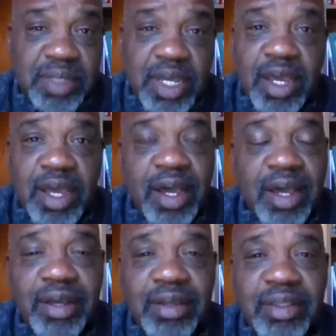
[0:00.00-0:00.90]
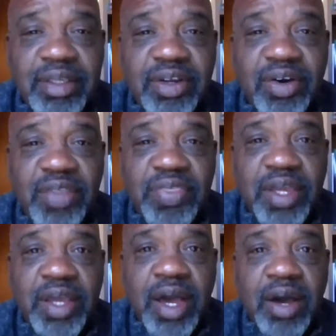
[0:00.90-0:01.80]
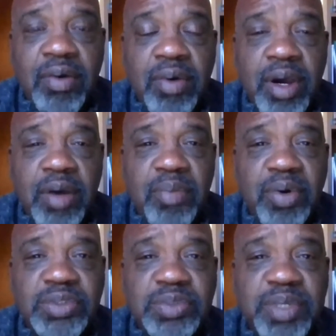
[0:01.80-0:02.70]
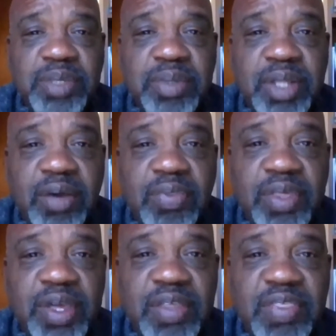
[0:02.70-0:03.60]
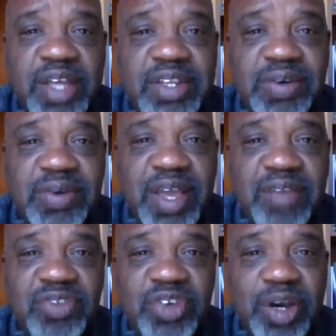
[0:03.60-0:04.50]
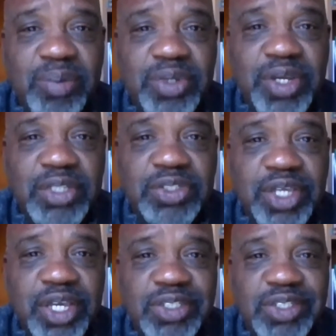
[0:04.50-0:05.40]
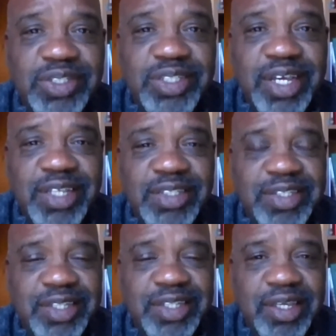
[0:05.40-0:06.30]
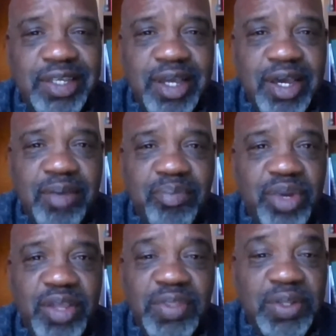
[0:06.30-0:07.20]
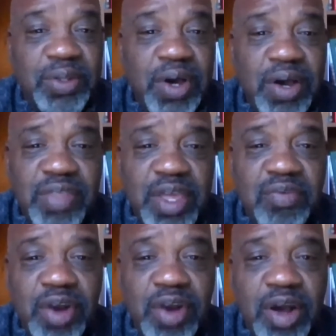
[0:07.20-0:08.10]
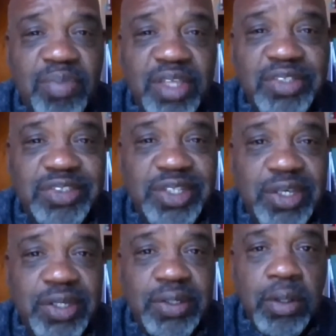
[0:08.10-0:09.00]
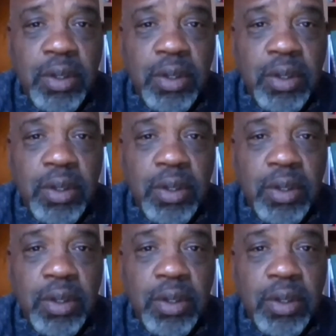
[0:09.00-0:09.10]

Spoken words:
I think how most people out there that don't have jobs or education does it. They break the law. They rob. They steal.